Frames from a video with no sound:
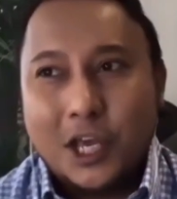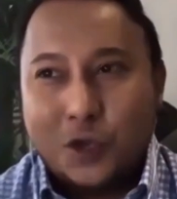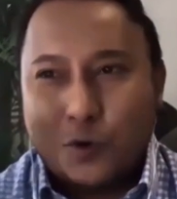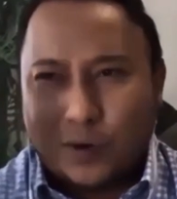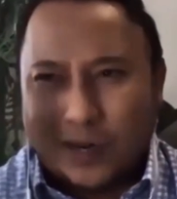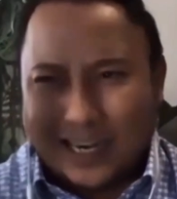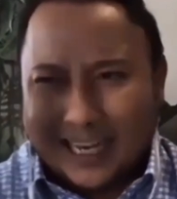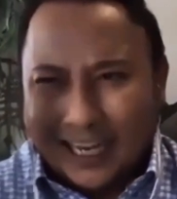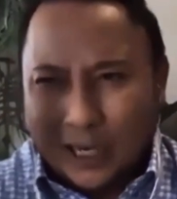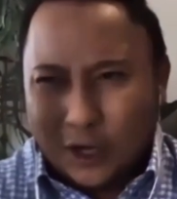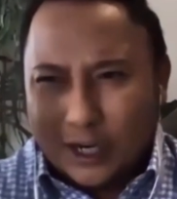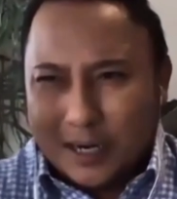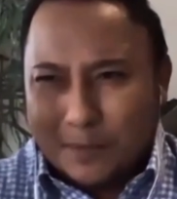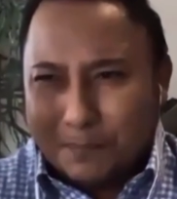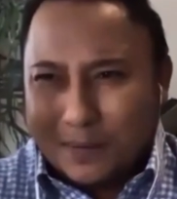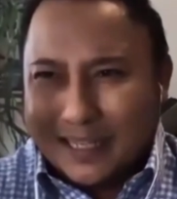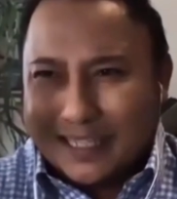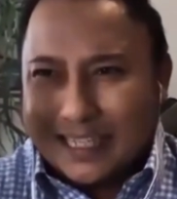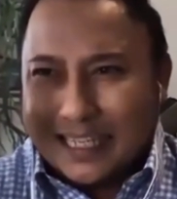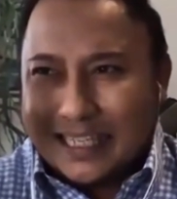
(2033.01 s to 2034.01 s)
You click on the
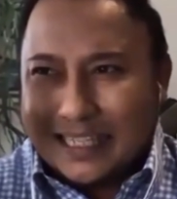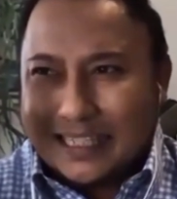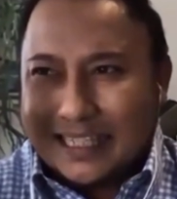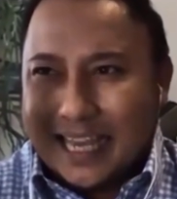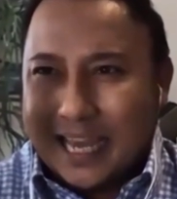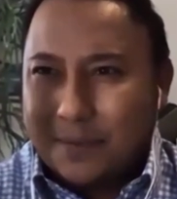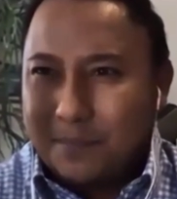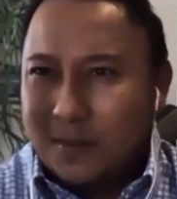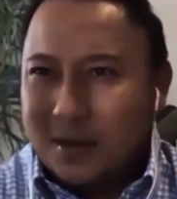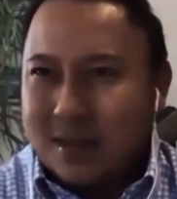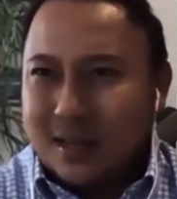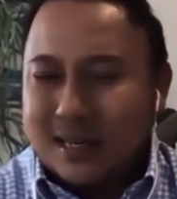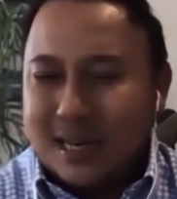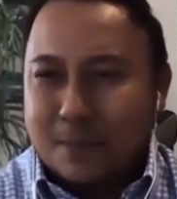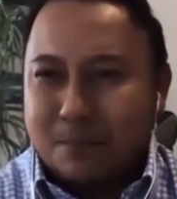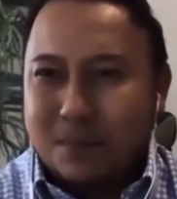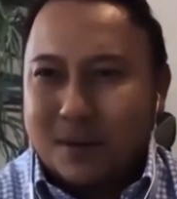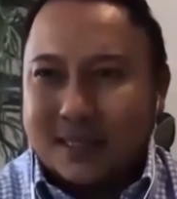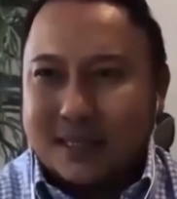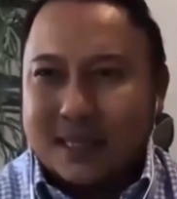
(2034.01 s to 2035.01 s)
person's name
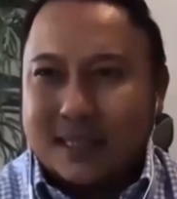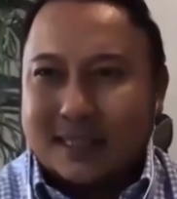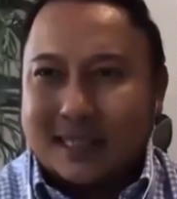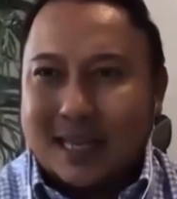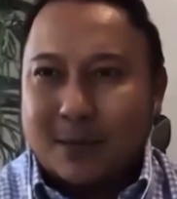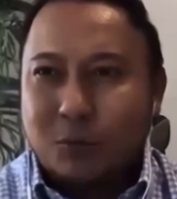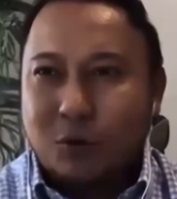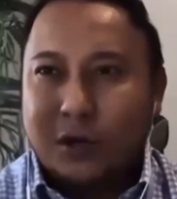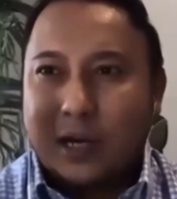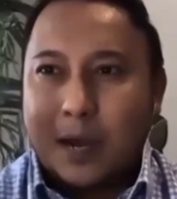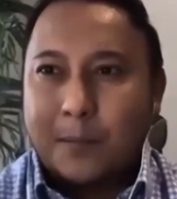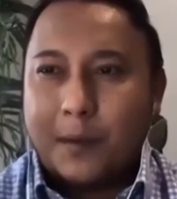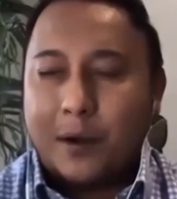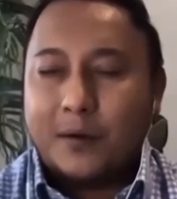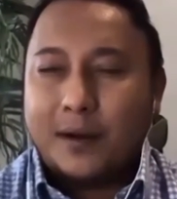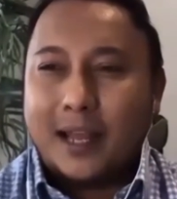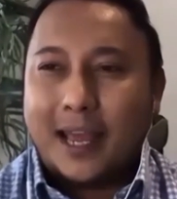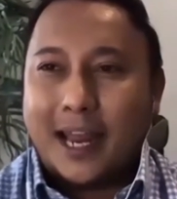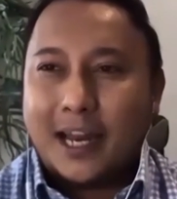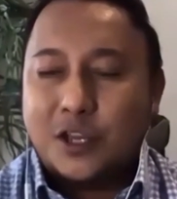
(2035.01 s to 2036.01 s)
will come
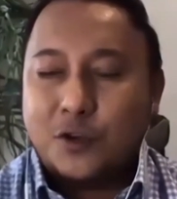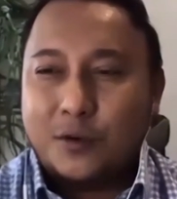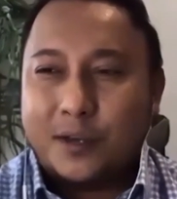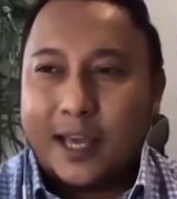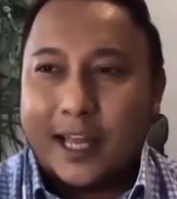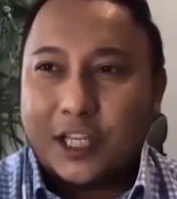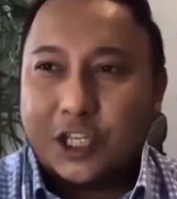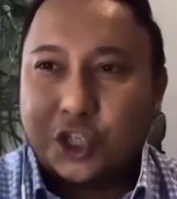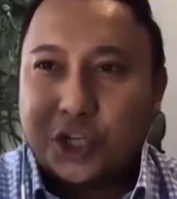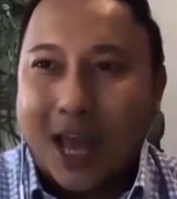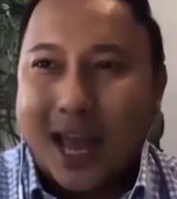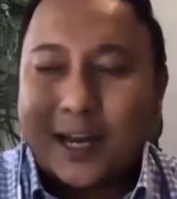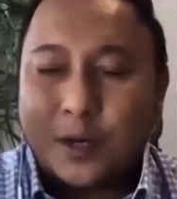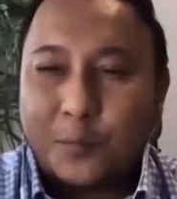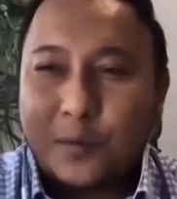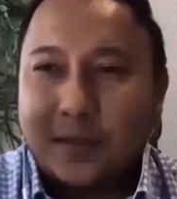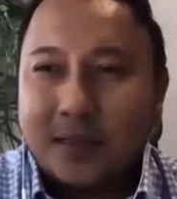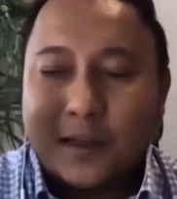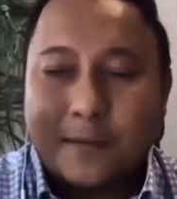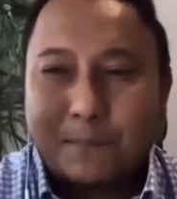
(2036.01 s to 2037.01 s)
out and you can chat
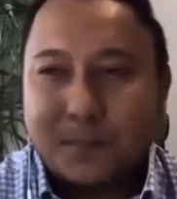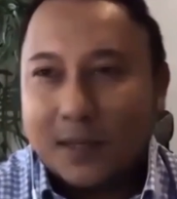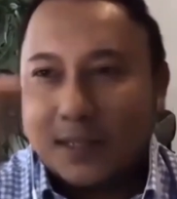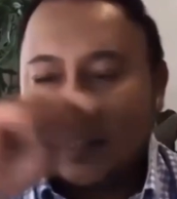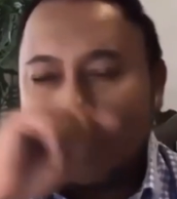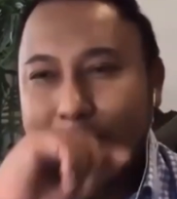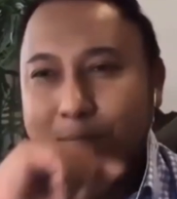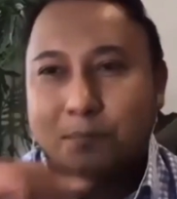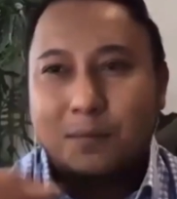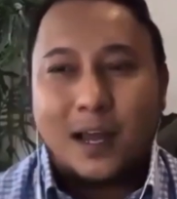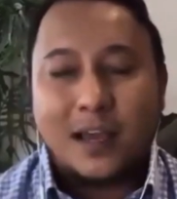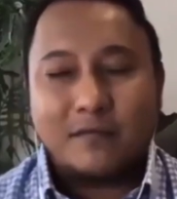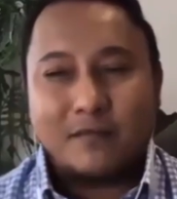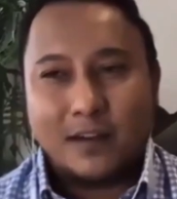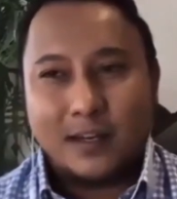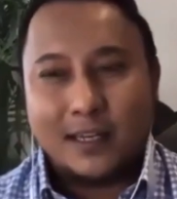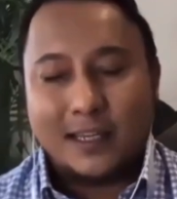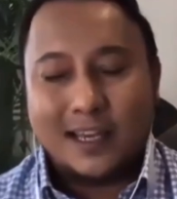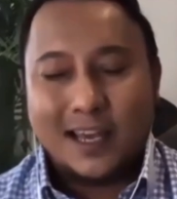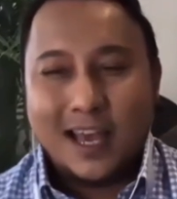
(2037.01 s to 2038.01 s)
with the person
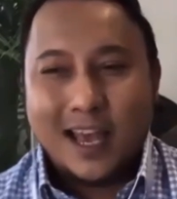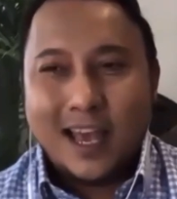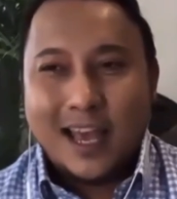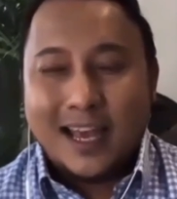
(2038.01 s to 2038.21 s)
privately.